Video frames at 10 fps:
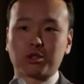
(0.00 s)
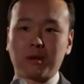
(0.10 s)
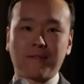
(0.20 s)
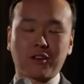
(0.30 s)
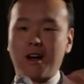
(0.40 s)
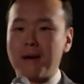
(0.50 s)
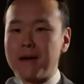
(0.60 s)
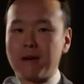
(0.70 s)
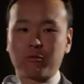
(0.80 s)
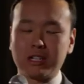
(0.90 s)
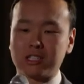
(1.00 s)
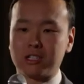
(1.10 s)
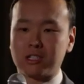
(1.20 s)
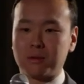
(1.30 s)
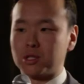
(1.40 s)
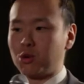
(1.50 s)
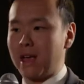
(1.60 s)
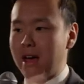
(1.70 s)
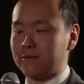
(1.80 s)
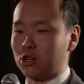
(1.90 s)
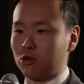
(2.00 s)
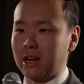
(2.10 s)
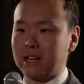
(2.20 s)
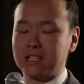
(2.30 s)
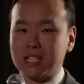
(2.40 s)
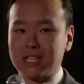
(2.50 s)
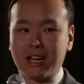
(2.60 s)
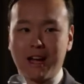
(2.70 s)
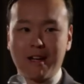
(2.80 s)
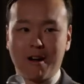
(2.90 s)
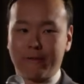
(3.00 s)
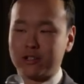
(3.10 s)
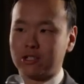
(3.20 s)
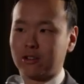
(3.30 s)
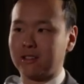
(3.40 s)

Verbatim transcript: We have to combat racism, so we have to create a DEI officer.